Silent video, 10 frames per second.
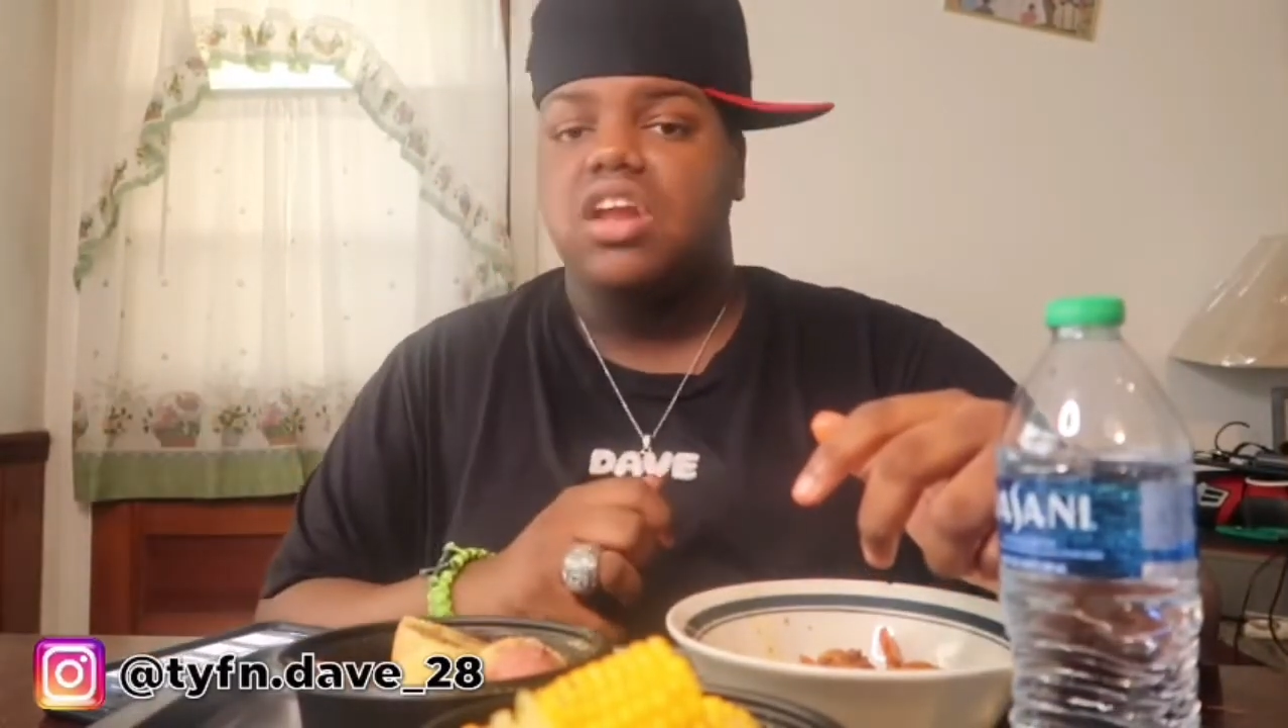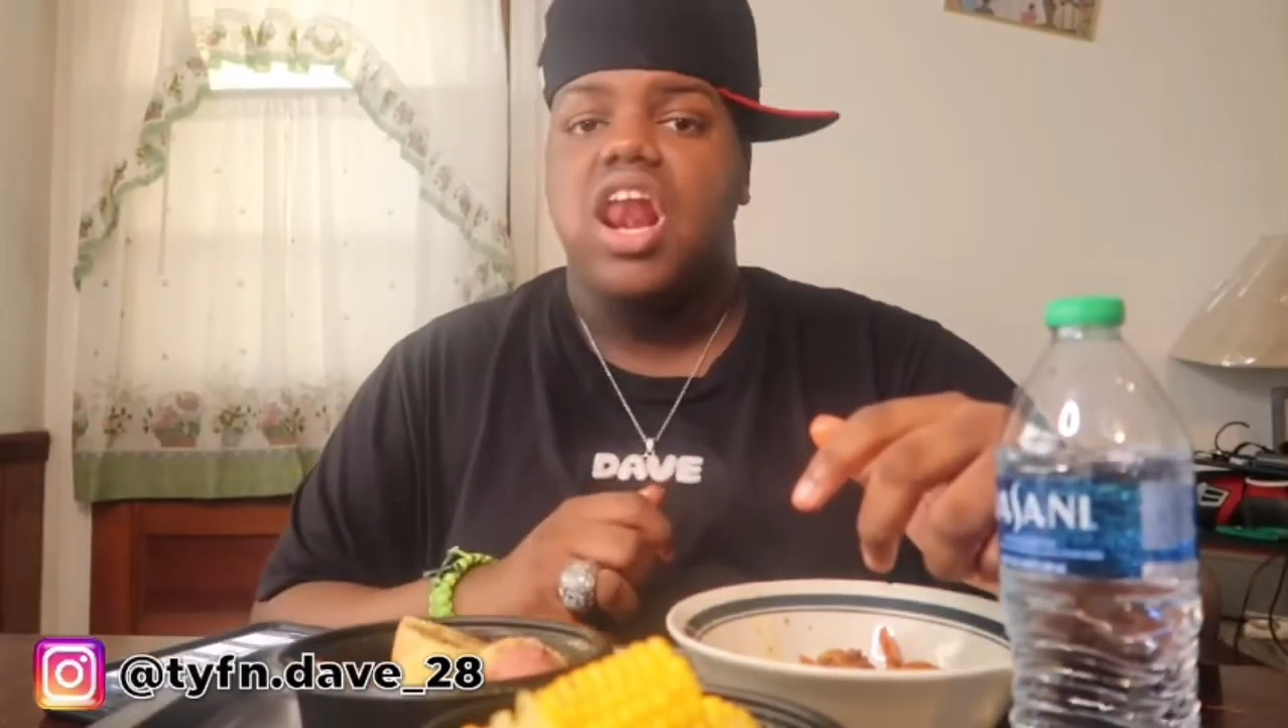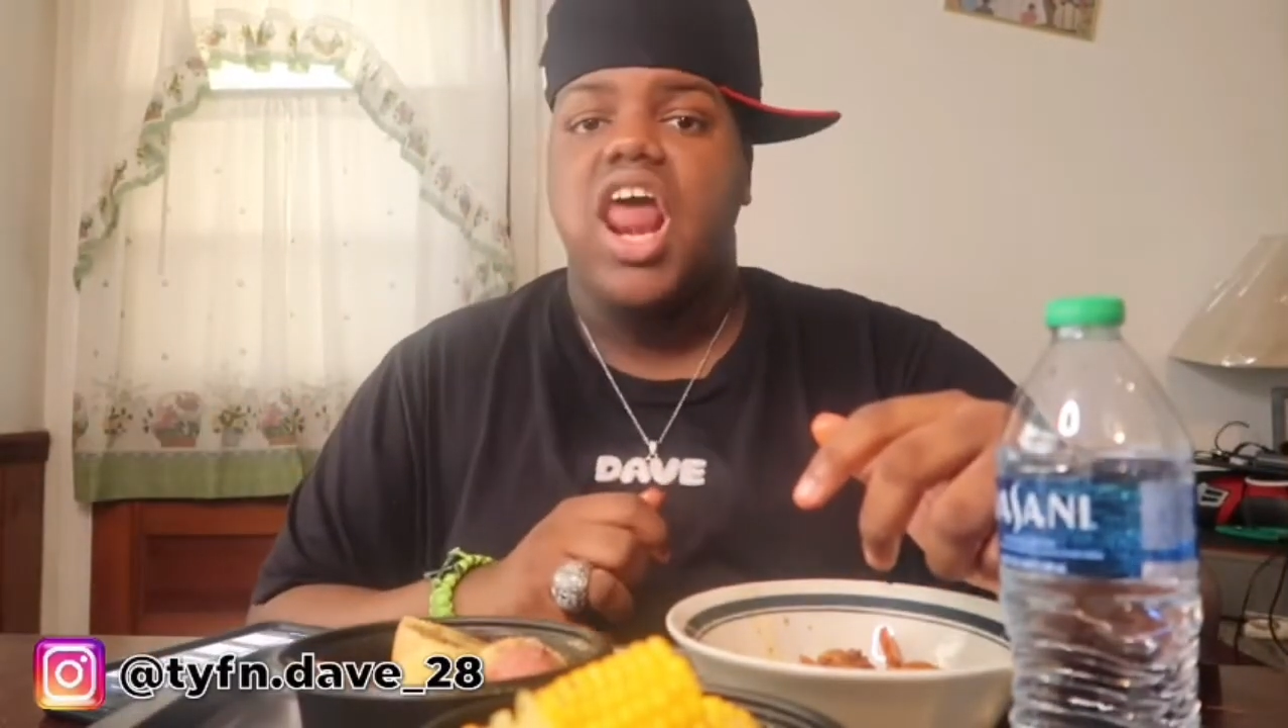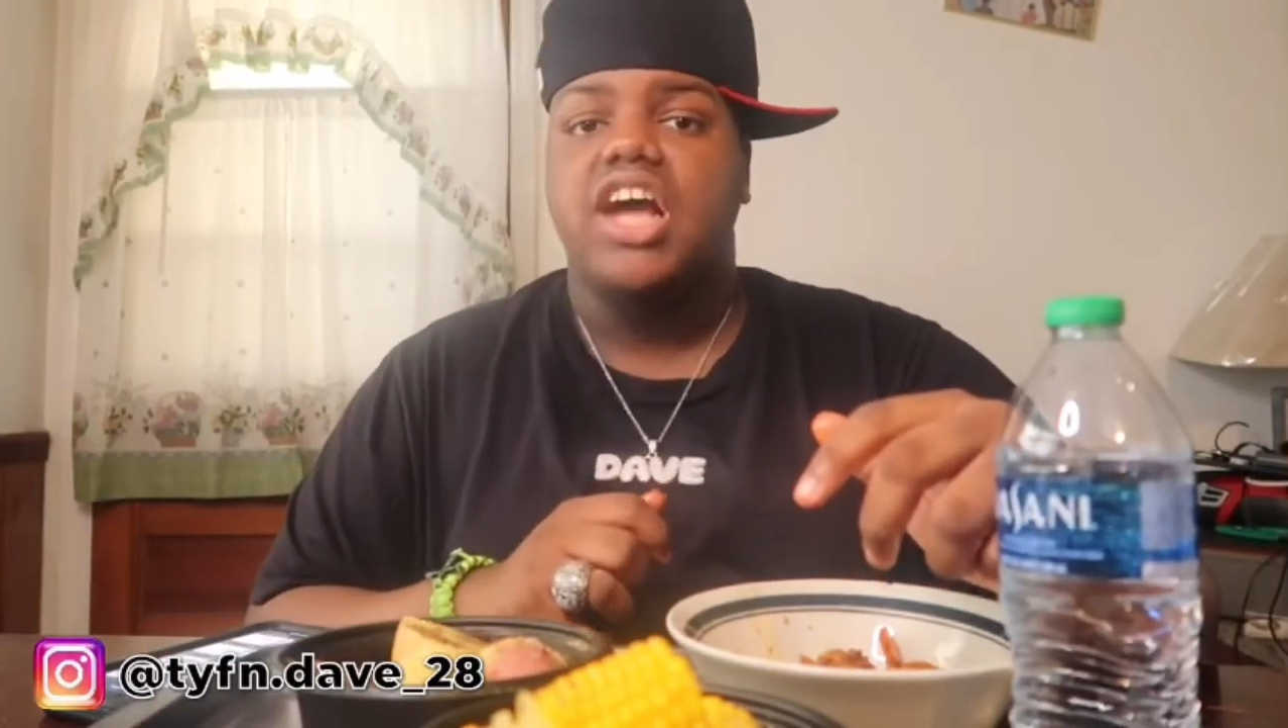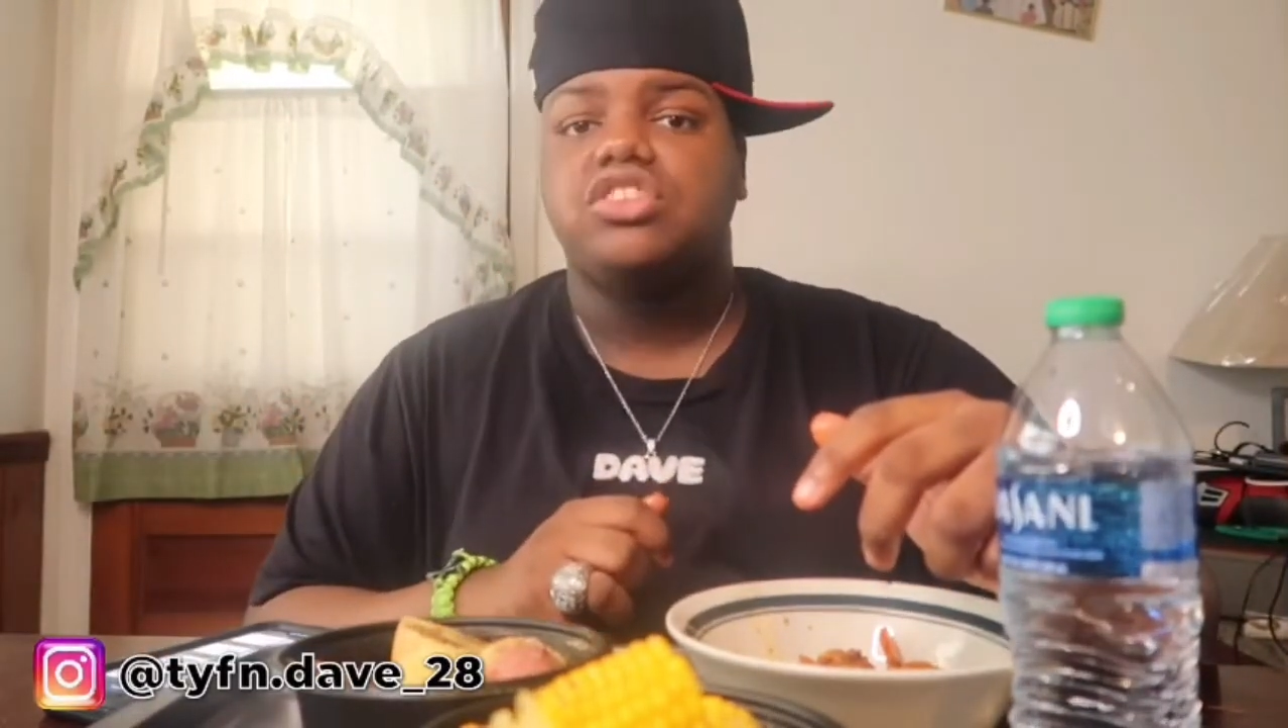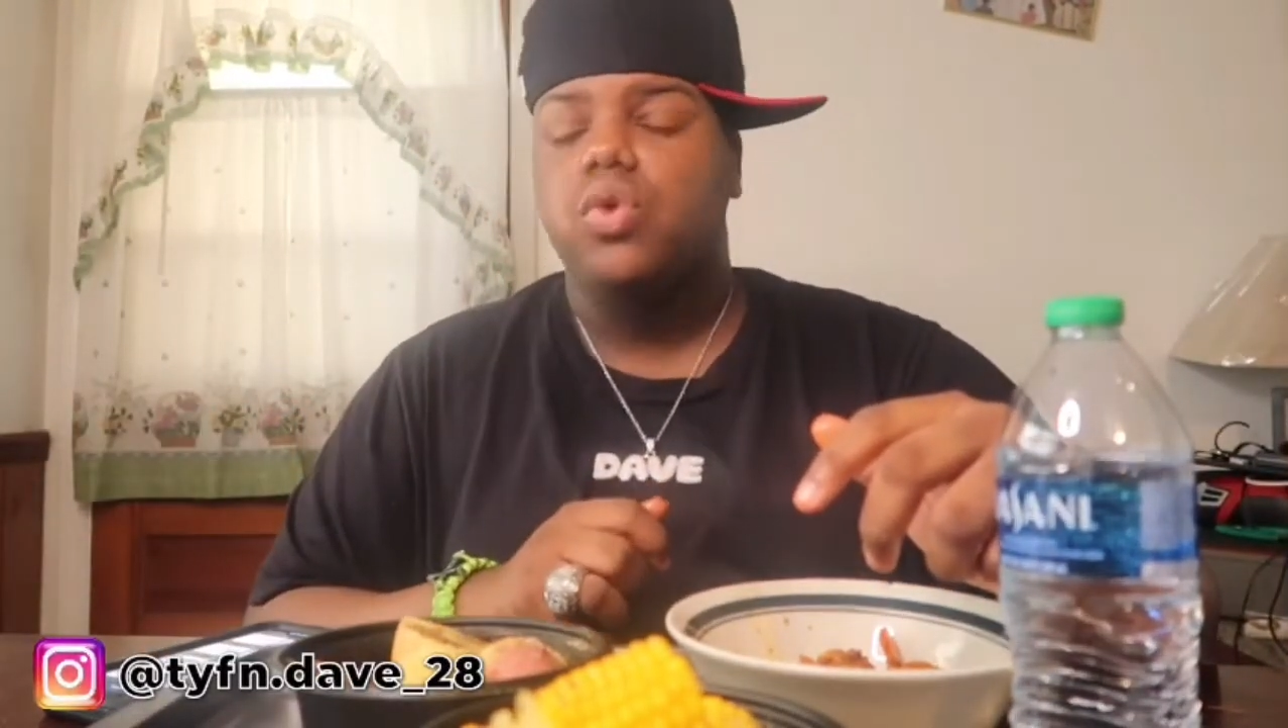Next